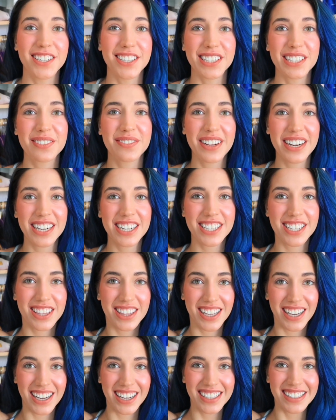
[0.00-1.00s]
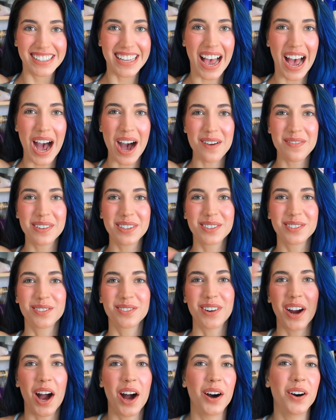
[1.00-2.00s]
just finished the top
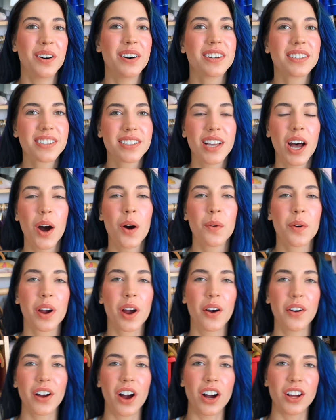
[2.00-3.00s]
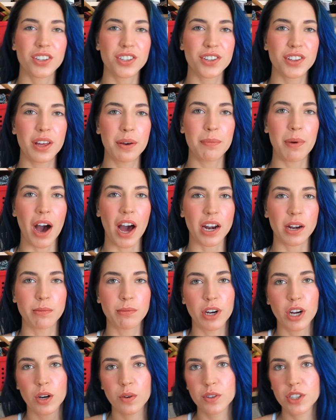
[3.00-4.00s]
row, so we're going on to the bottom
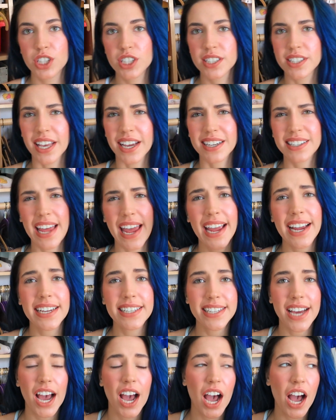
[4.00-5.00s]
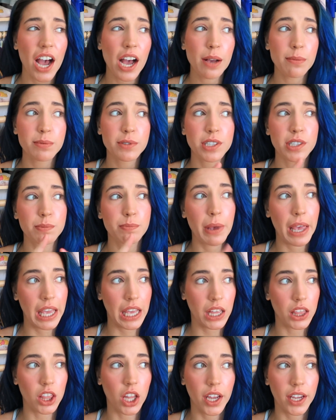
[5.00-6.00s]
row, which is like tank tops,
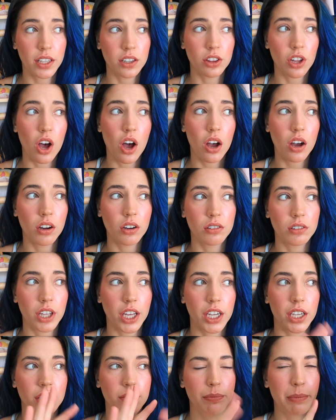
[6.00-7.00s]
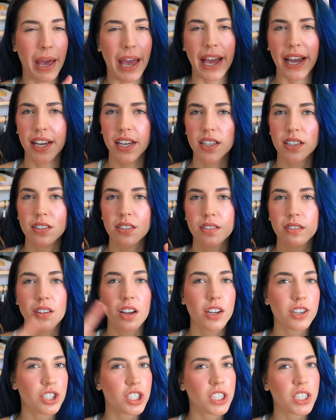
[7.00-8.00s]
like long like pants,
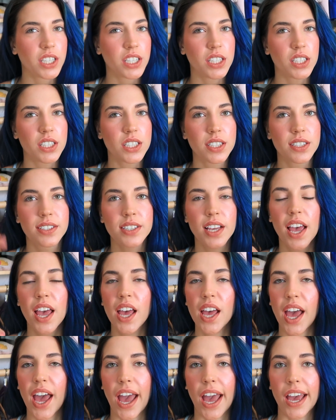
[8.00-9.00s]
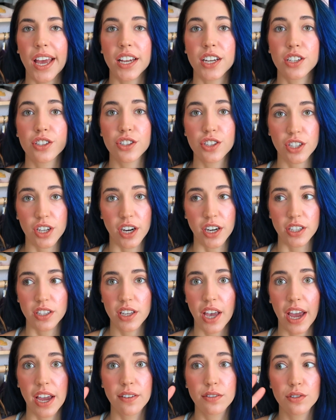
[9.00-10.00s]
not jeans, and skirts.
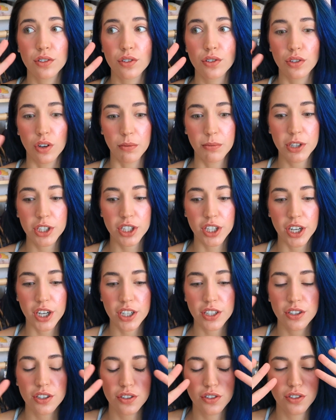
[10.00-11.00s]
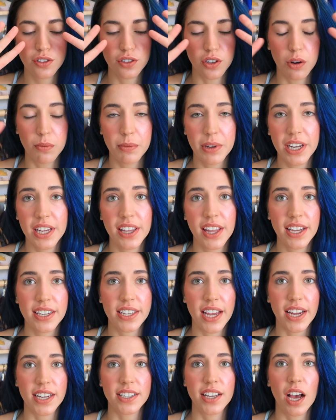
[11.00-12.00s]
I have so many shirts, so many like
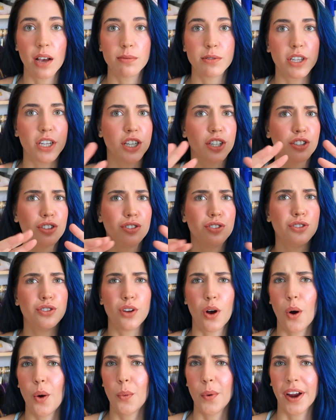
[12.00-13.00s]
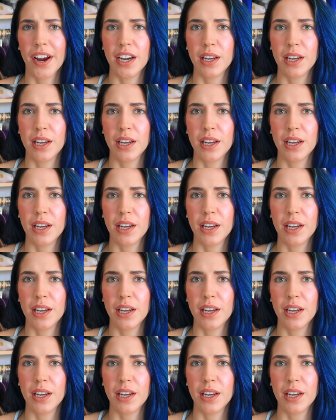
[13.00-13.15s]
tank tops that I just don't wear